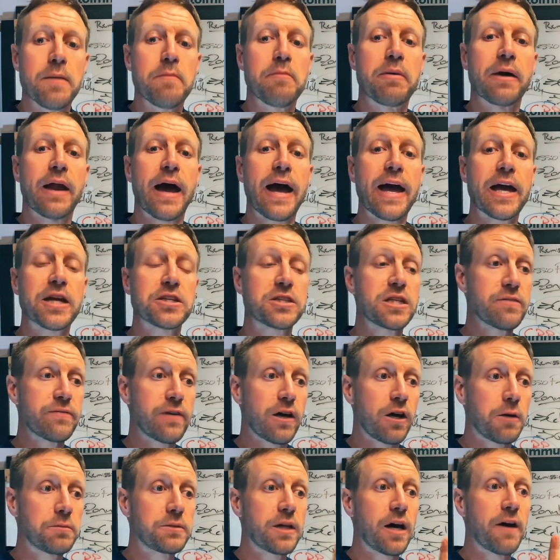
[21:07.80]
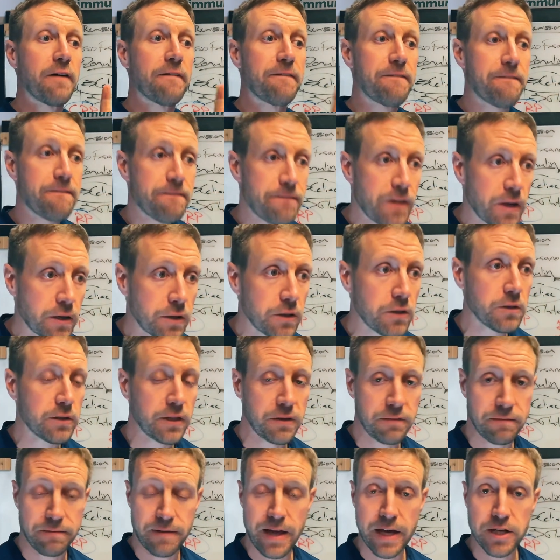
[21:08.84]
but I actually developed a fungal
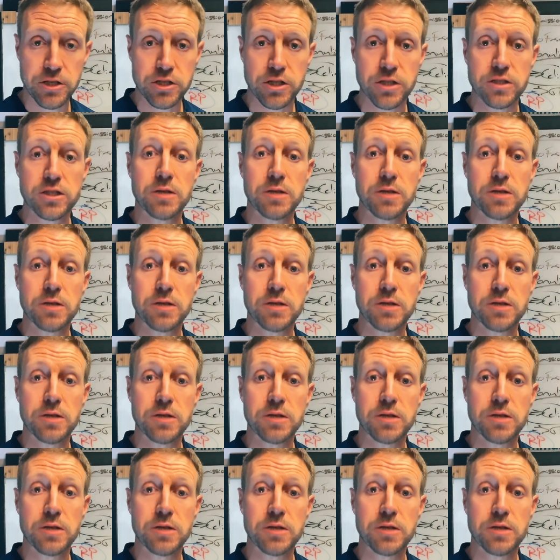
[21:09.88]
infection,